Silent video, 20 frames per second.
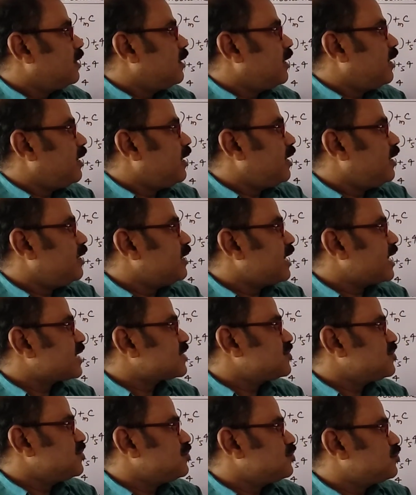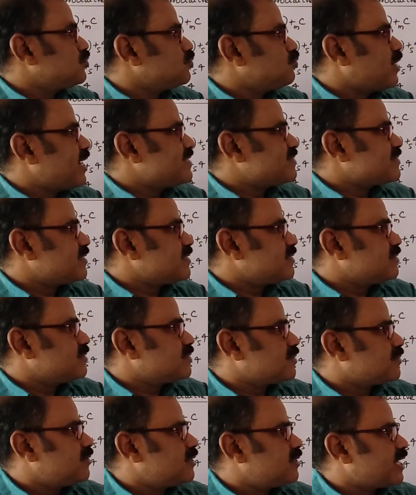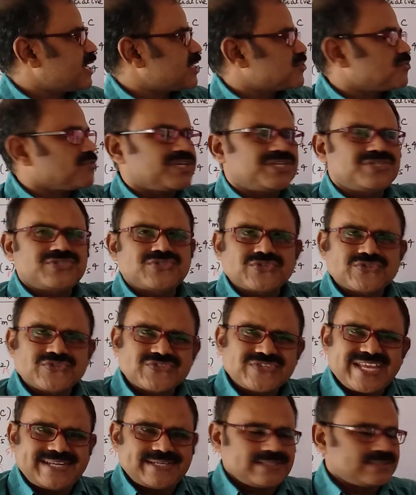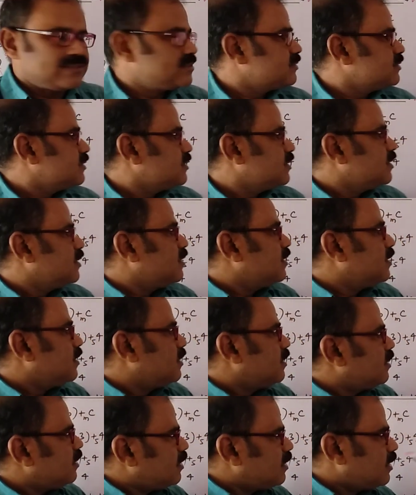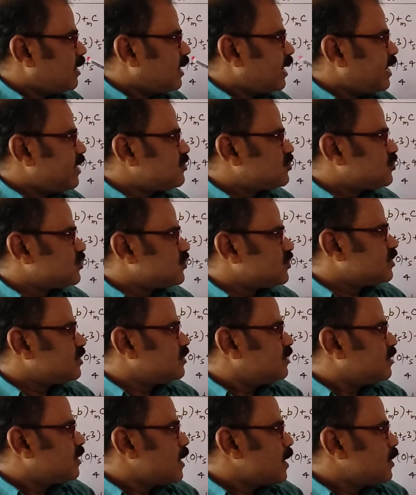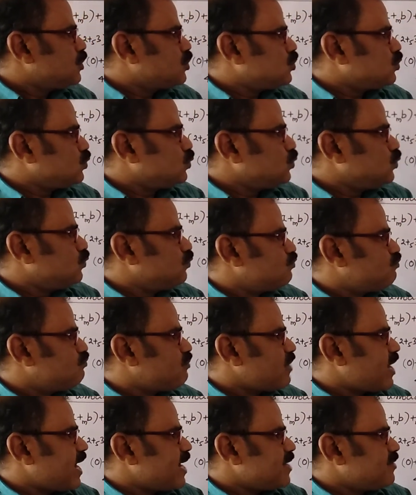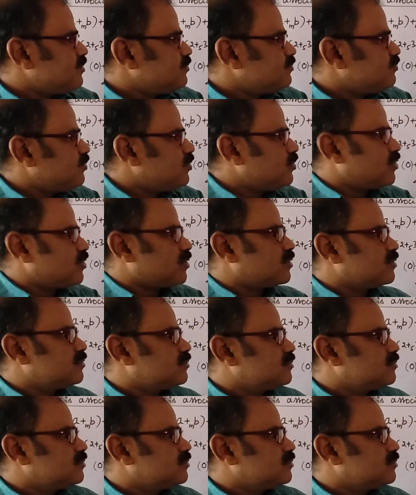A x into yz is equal to xy into z. I have chosen 2, 5, 4.